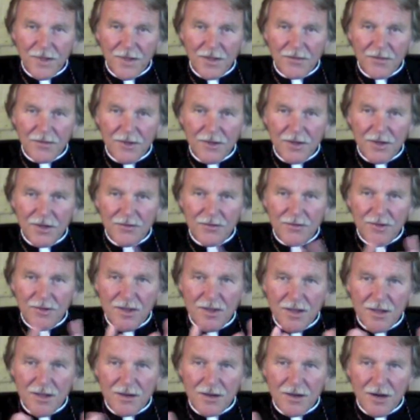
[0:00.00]
that in the
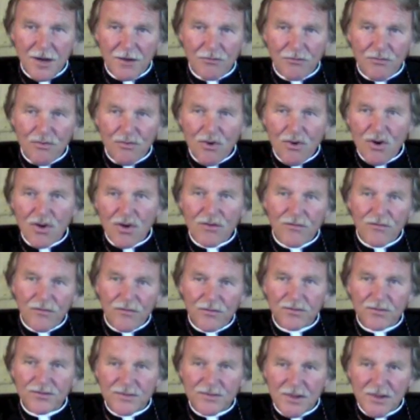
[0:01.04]
end our
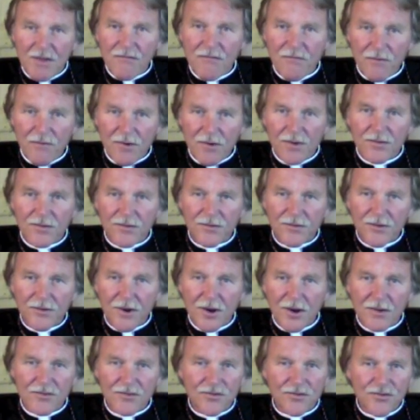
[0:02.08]
wrongful sufferings
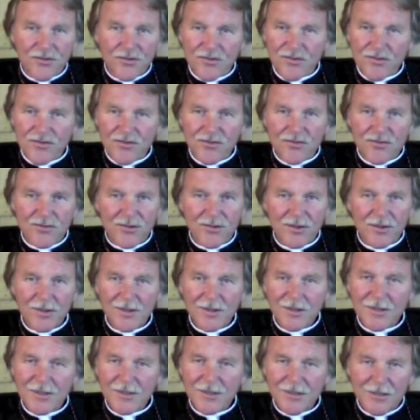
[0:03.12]
are turned
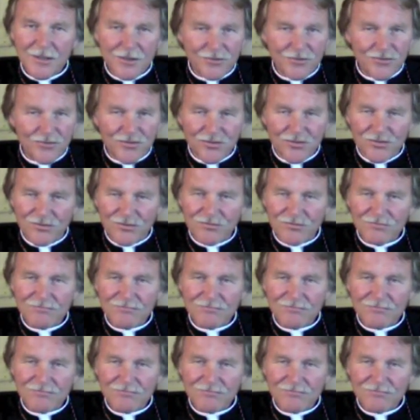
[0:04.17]
into